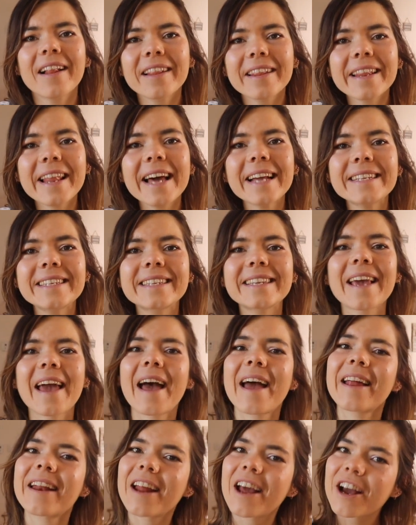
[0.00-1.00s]
let's
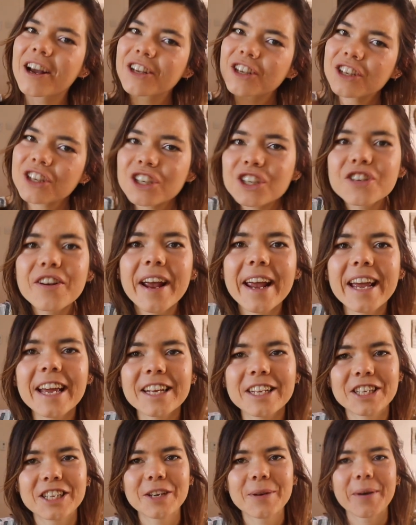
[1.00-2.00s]
get straight
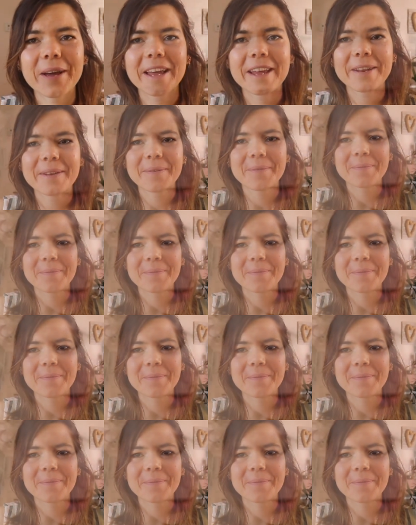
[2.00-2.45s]
into it.